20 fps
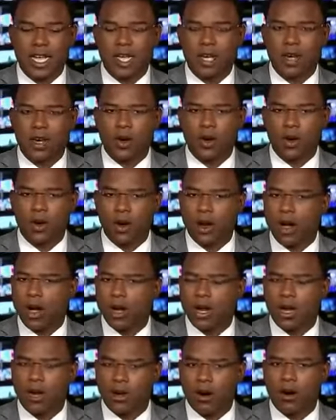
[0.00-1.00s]
go on
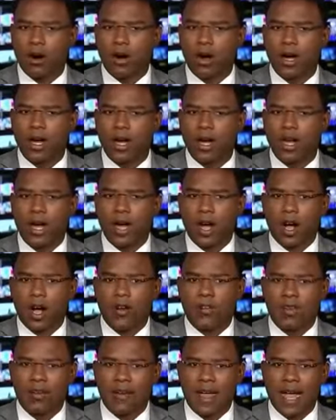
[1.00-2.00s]
and on of
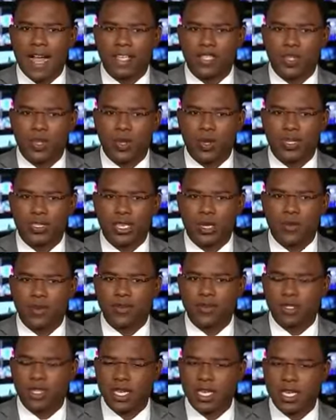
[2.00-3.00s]
the mass shootings that we've
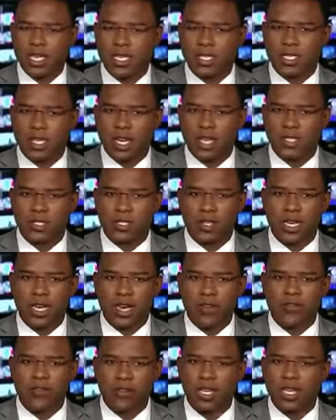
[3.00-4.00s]
seen in this country. And it
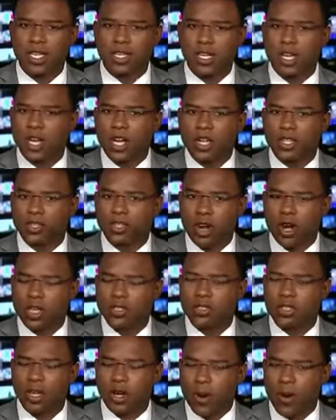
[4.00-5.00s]
really draws
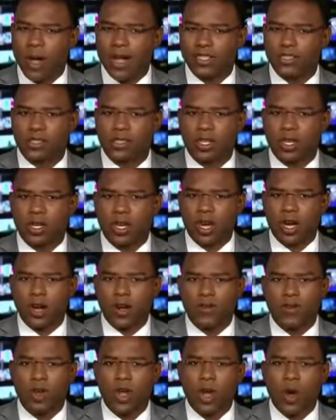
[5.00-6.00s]
the question of
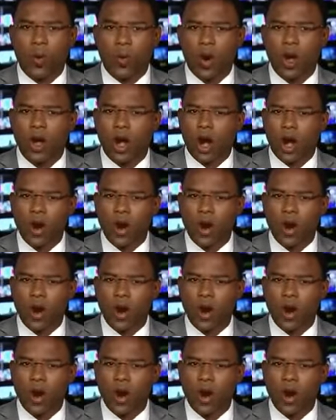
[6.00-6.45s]
what are